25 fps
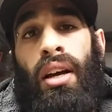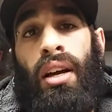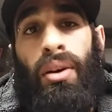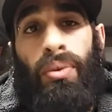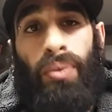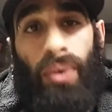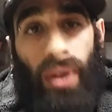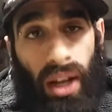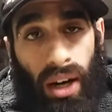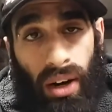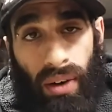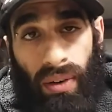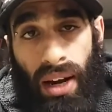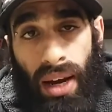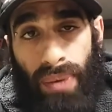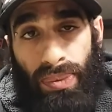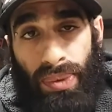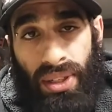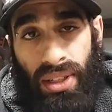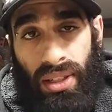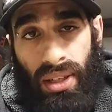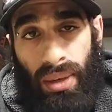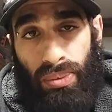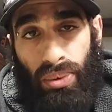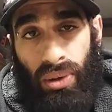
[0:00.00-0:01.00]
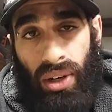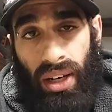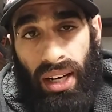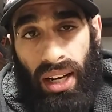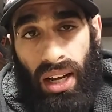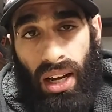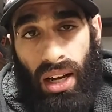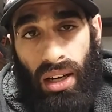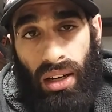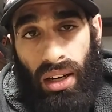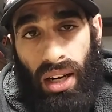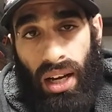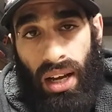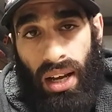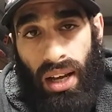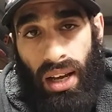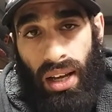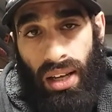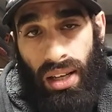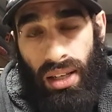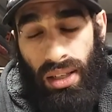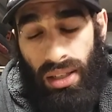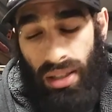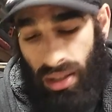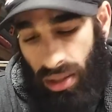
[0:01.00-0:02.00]
we're gonna wrap this up right now,
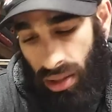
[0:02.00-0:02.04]
guys.